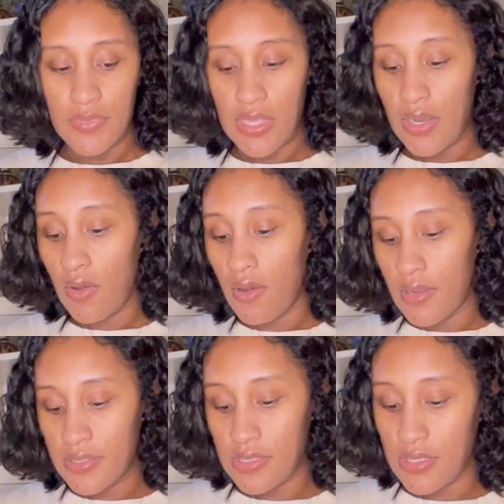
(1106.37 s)
in all
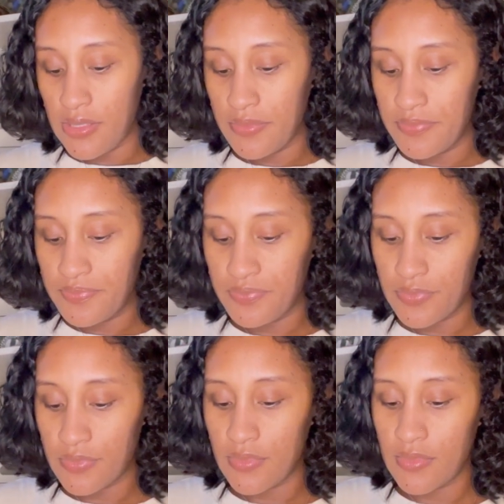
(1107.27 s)
honesty,
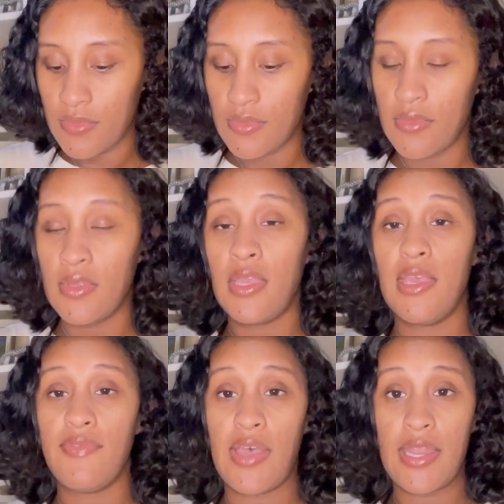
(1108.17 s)

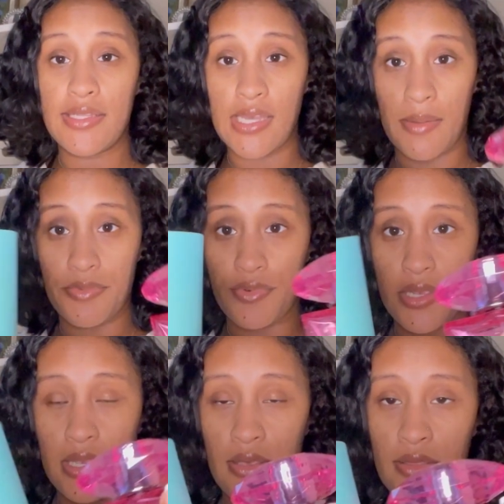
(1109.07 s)
if I had a top 3,
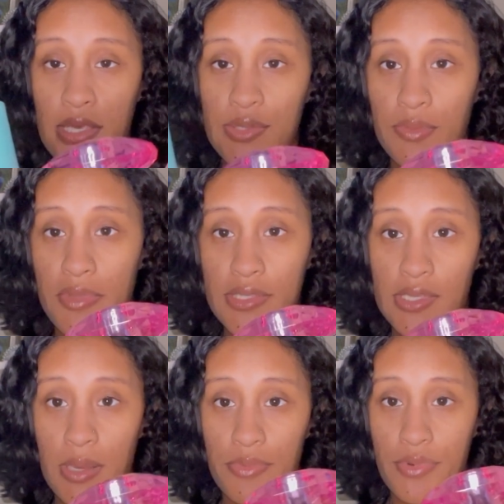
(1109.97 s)
these would be the
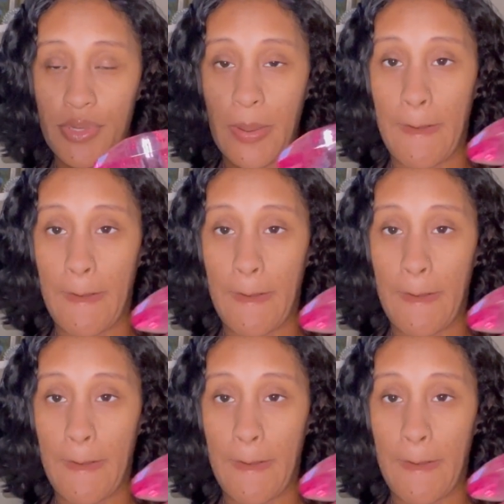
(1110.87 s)
top 3.